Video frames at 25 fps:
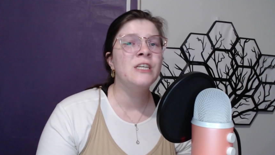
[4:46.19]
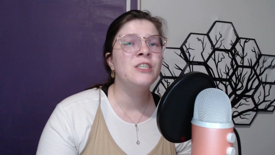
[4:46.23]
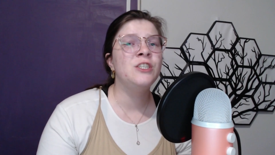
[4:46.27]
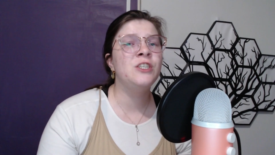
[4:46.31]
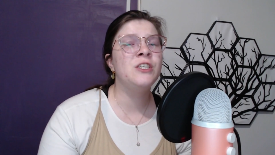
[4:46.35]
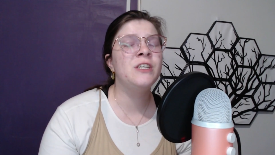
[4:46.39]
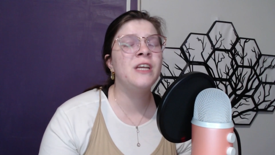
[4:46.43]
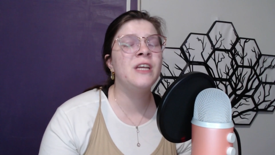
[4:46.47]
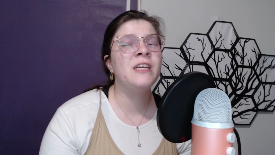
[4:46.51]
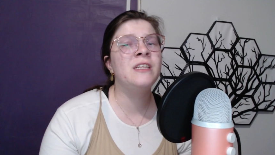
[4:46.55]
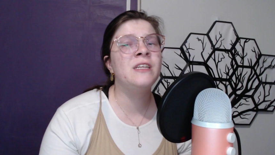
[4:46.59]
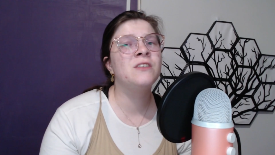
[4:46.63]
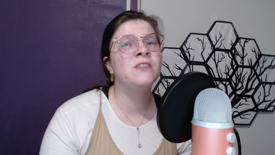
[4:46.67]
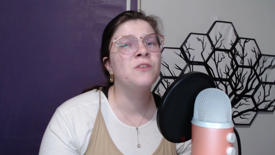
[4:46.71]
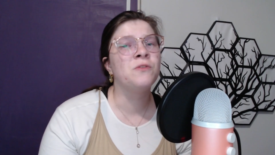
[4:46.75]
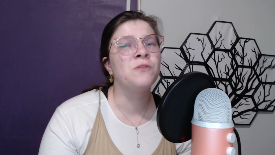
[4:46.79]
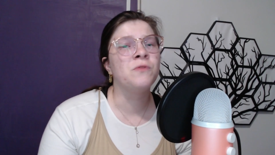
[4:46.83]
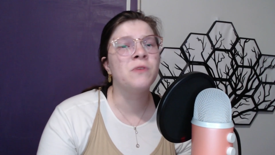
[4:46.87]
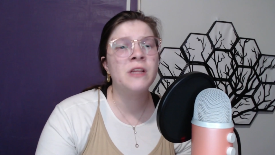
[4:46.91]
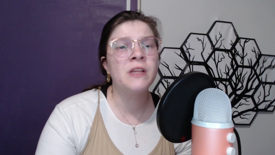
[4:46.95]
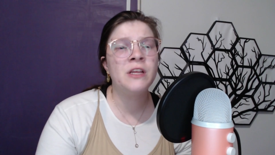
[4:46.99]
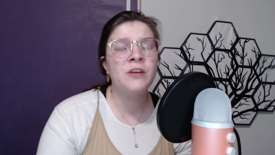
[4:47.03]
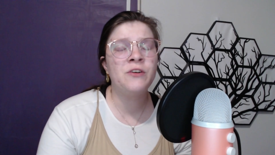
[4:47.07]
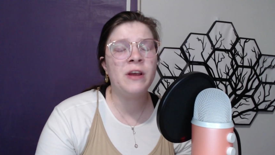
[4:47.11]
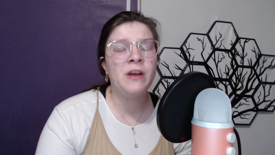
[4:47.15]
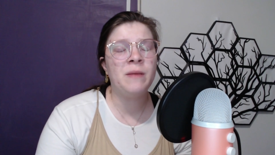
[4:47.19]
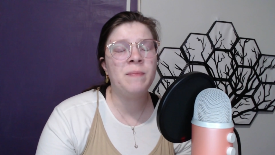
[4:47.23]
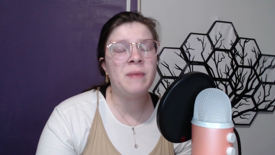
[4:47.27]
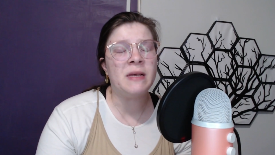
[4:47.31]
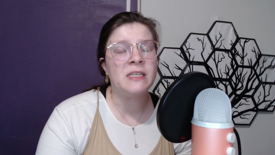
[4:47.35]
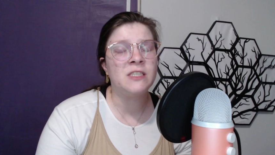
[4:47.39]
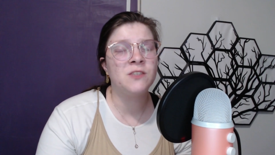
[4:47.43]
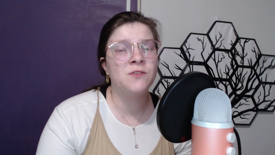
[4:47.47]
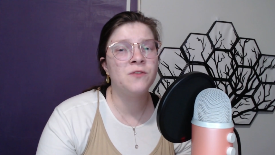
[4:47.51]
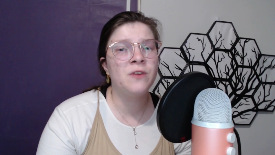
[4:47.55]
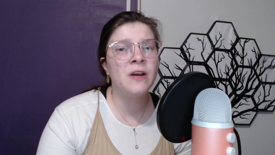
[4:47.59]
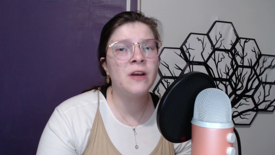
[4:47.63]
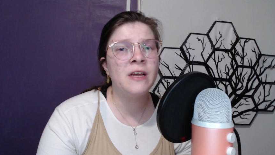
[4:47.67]
She gains a really great
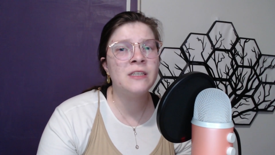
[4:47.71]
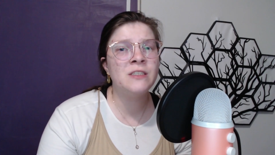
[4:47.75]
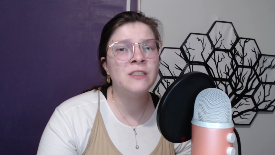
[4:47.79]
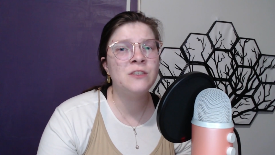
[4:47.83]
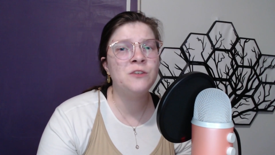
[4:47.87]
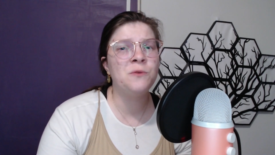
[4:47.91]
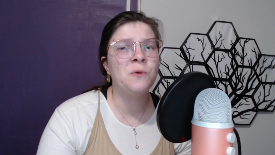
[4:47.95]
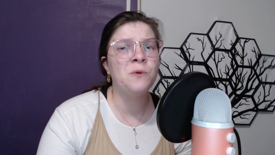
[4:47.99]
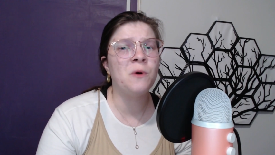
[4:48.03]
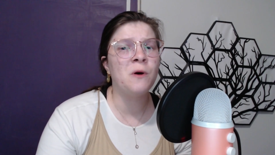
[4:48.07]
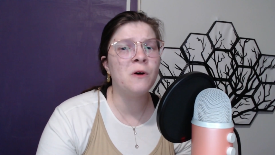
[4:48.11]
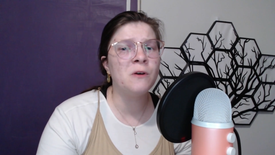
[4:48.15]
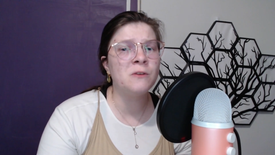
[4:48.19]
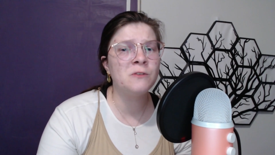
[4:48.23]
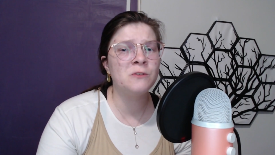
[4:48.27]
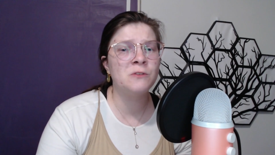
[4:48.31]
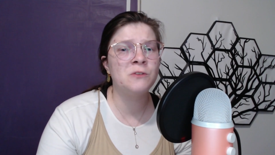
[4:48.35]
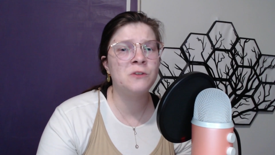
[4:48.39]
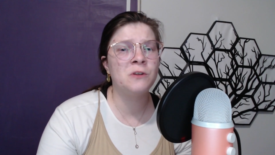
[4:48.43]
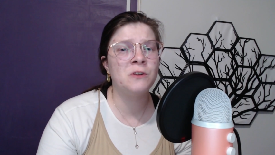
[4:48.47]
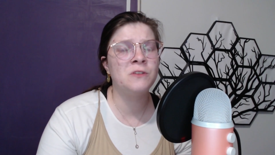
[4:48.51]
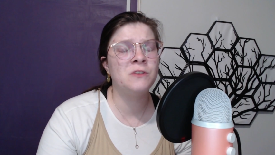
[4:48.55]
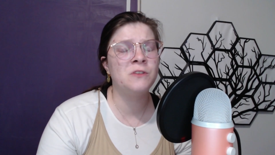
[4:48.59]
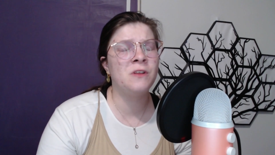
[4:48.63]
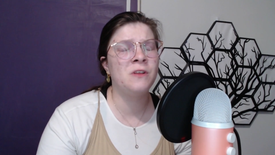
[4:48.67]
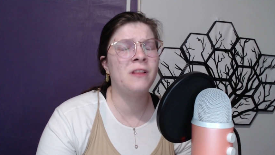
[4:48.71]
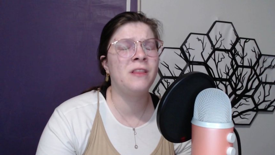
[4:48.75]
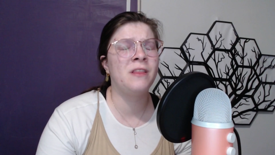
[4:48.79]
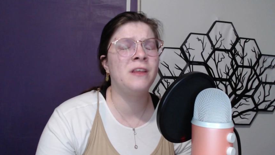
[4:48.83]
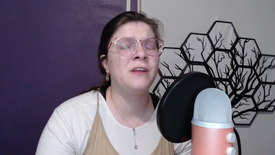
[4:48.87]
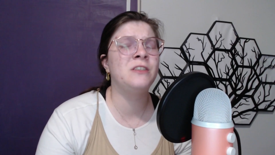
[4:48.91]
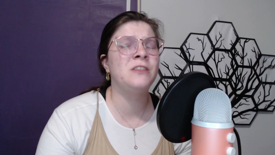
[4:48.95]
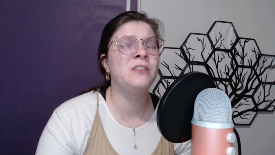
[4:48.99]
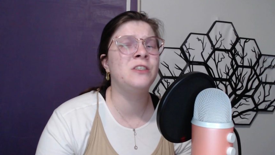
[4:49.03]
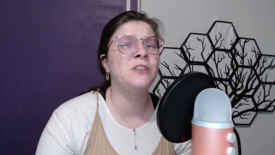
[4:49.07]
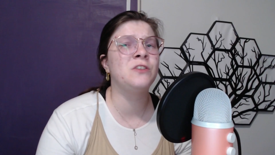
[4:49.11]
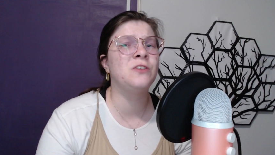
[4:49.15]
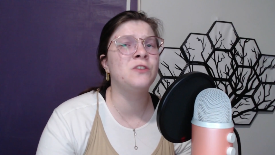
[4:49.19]
best friend who also shows her that
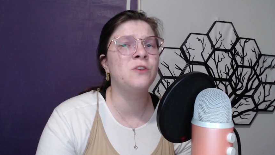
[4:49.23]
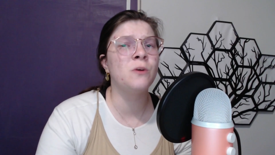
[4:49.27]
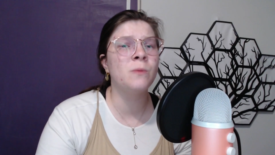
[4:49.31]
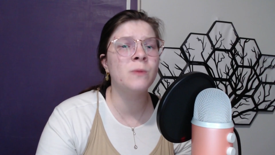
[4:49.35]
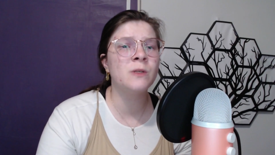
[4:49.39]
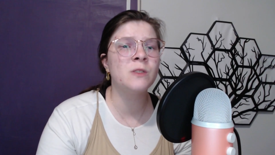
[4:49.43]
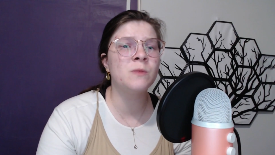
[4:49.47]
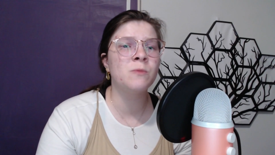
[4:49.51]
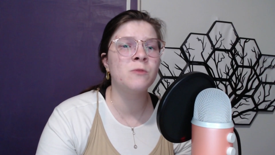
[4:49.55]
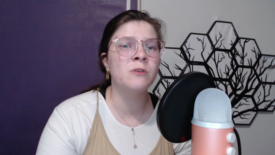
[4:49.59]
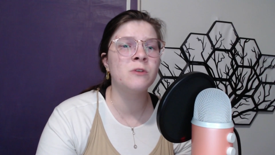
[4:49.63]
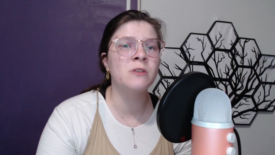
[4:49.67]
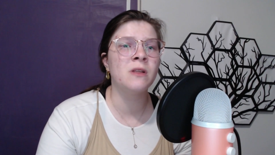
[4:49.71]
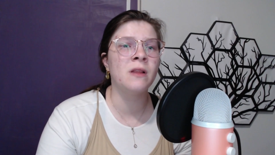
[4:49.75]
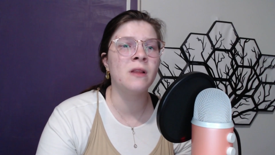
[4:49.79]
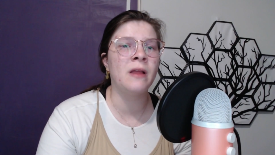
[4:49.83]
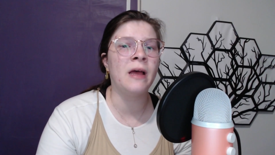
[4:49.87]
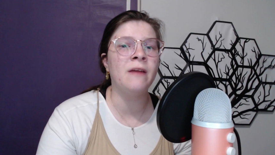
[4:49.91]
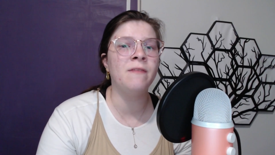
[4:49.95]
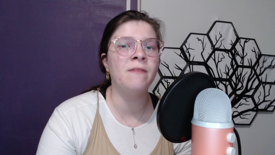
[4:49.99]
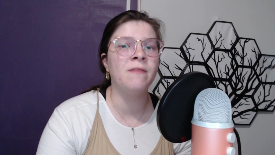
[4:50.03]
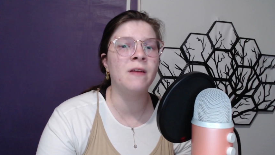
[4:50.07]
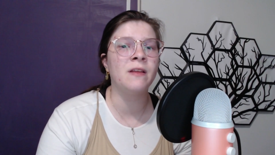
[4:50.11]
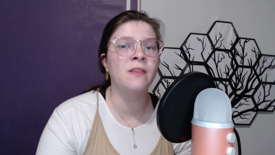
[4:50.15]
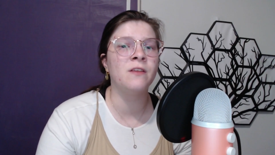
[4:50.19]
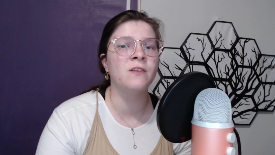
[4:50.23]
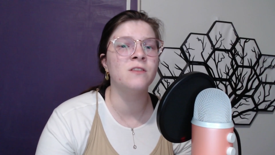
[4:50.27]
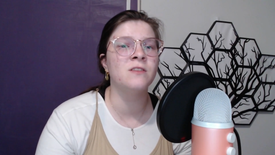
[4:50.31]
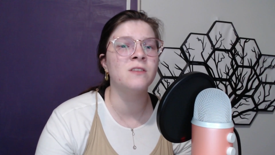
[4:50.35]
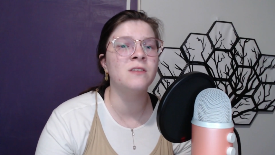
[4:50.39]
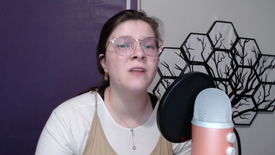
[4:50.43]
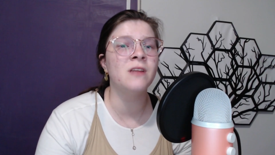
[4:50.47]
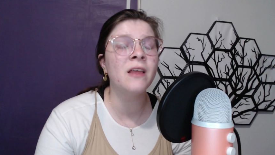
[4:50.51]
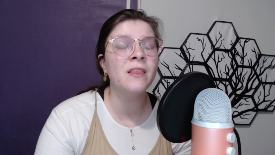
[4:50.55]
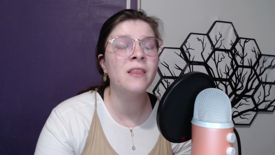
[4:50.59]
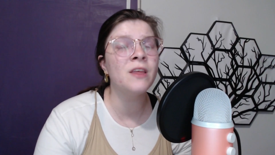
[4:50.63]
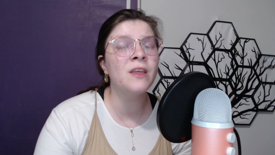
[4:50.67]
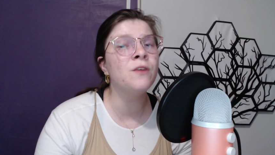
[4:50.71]
there's just so much more to life. Like there's
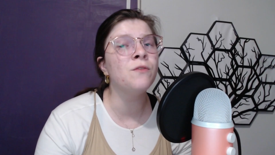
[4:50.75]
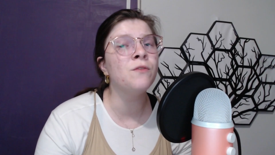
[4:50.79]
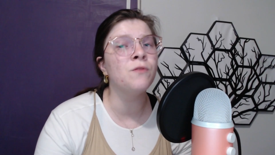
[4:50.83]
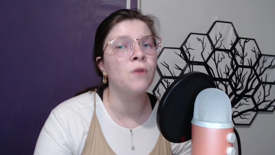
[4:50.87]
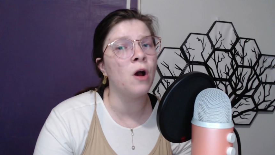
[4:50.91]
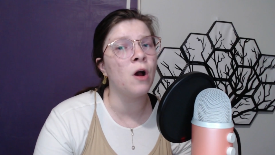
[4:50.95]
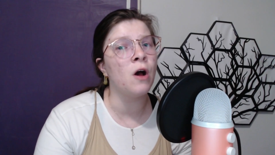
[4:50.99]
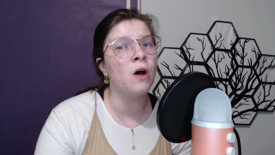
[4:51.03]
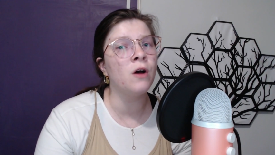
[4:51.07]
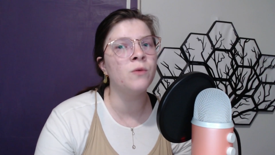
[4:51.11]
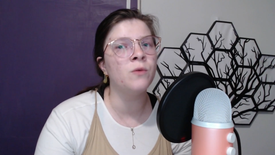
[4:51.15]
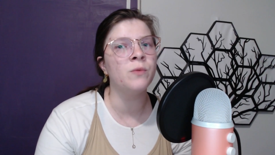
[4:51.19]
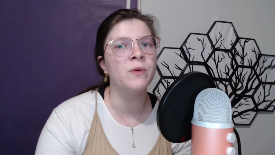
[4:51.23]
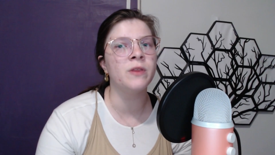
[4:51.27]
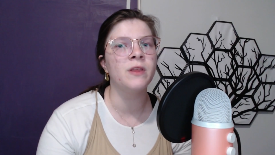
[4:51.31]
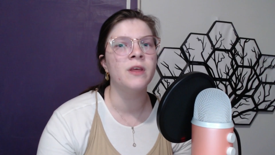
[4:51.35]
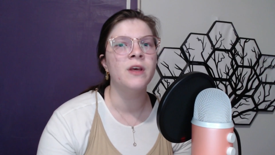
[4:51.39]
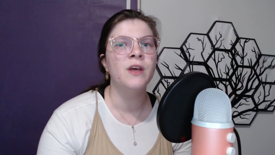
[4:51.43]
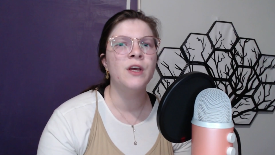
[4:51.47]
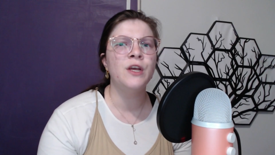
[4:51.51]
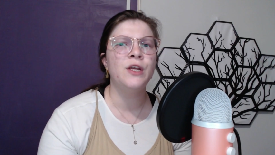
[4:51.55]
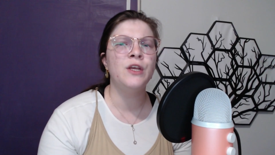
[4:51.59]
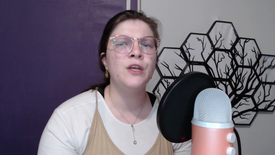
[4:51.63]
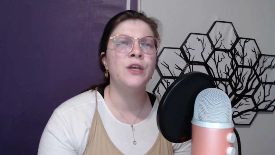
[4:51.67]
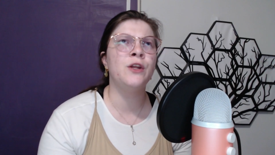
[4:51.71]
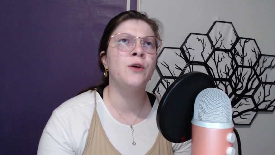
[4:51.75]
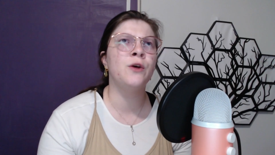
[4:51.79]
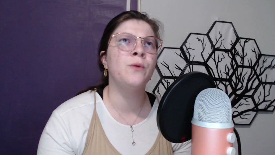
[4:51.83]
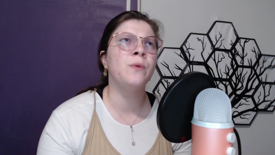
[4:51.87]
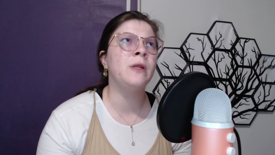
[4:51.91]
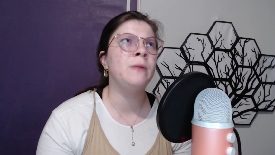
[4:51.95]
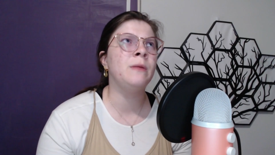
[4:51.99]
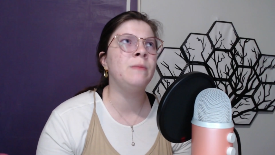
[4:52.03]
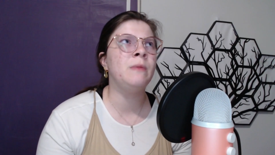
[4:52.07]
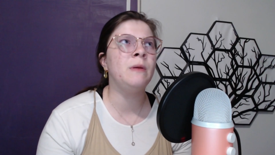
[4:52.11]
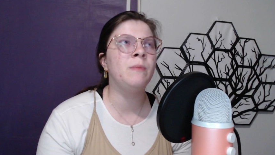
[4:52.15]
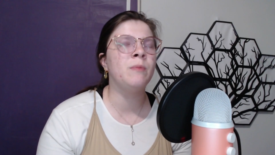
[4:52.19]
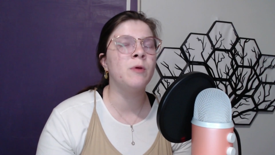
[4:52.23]
nothing wrong with,
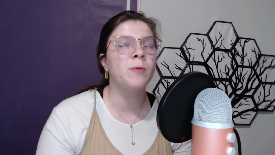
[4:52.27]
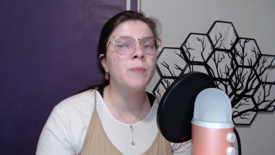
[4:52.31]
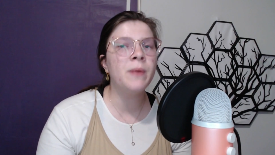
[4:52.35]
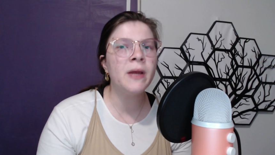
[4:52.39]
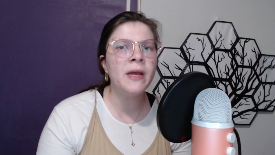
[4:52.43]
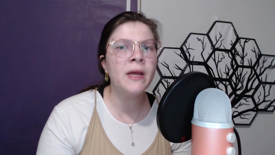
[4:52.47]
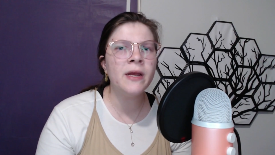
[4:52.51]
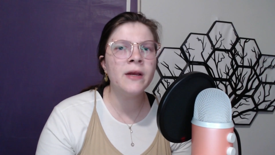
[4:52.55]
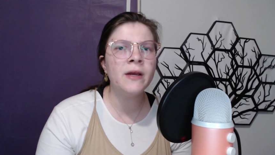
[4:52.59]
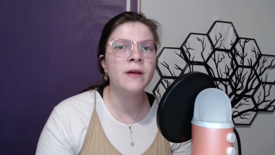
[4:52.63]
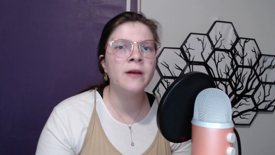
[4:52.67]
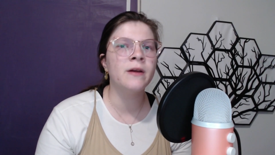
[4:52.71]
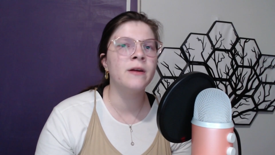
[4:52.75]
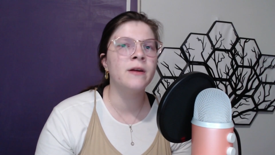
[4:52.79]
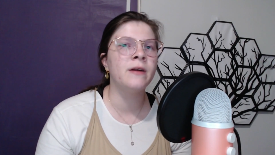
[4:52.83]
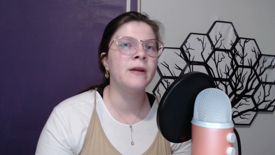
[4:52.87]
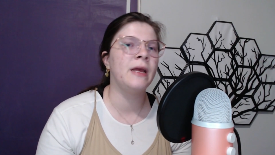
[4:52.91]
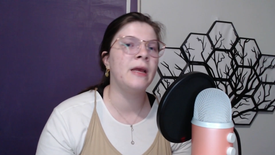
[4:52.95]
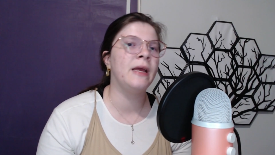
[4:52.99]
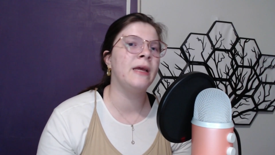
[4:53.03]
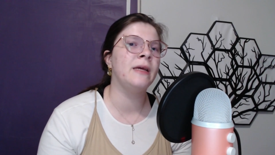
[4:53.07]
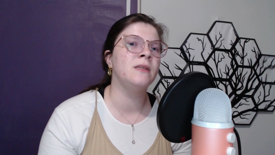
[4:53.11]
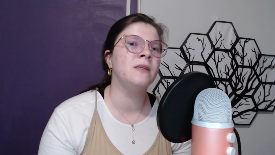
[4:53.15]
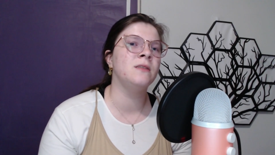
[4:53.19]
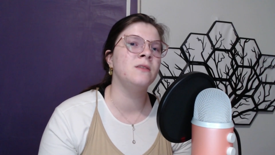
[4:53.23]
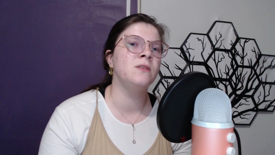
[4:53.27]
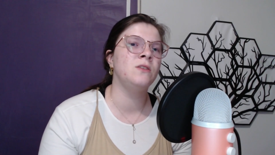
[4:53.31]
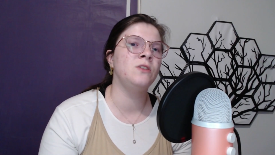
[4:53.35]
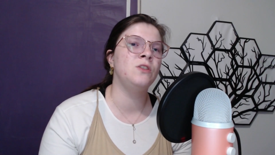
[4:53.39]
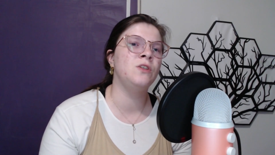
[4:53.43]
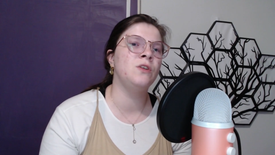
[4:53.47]
wanting to be prepared and,